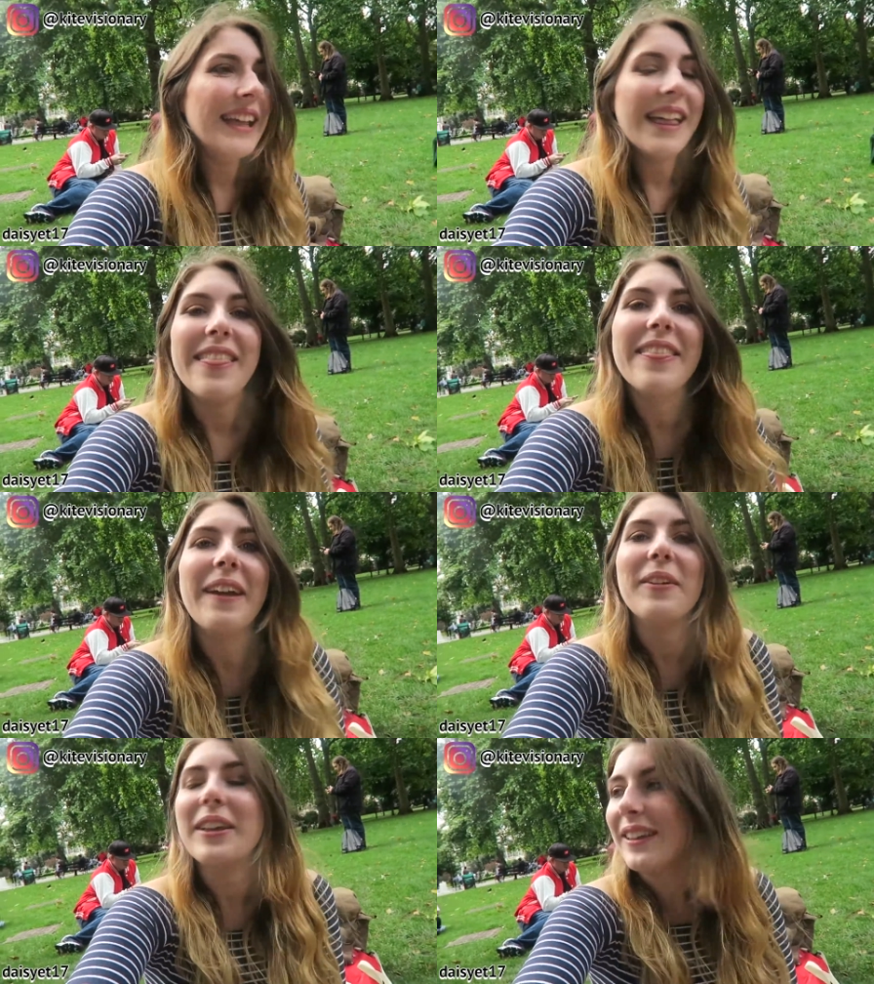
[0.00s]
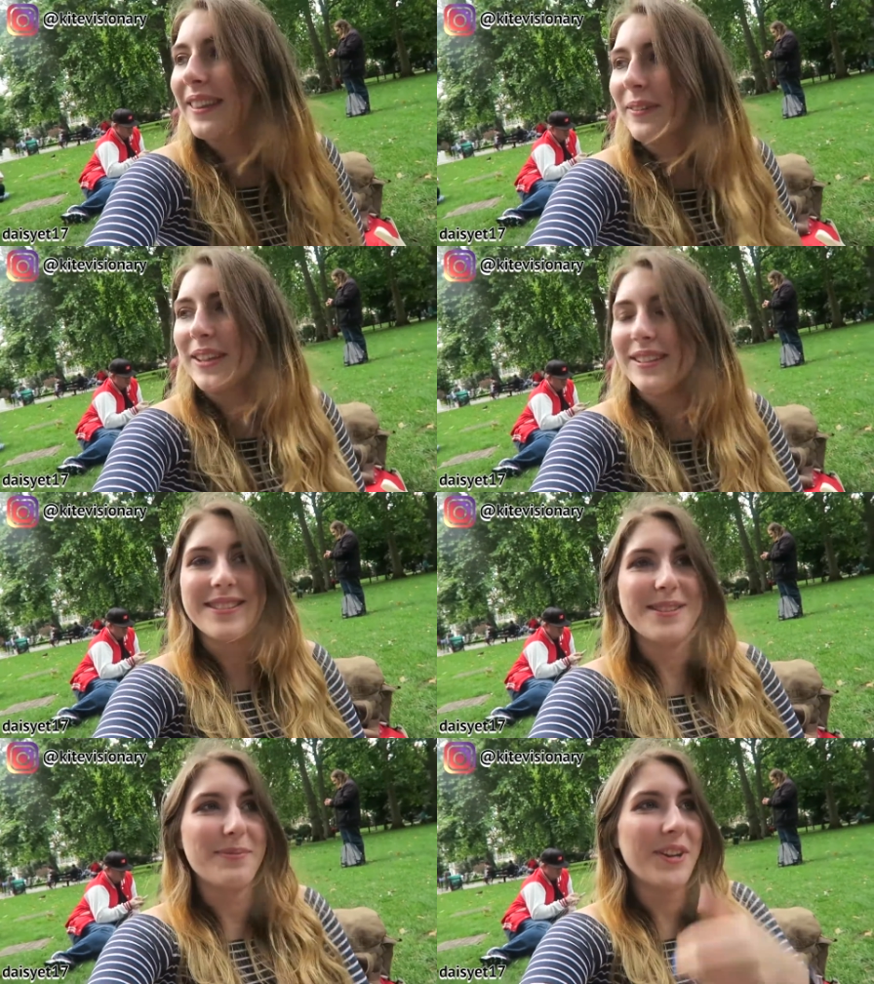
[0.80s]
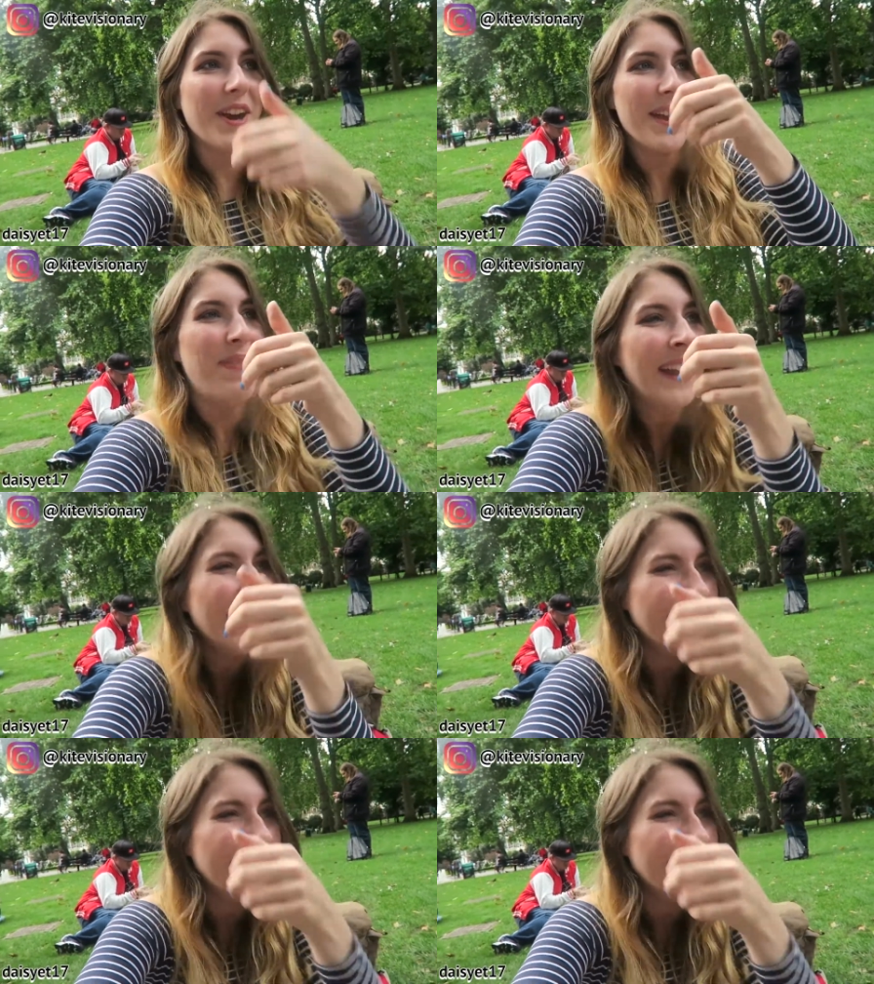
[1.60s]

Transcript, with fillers: terrible there anecdote. We go, there we go. Subscribe.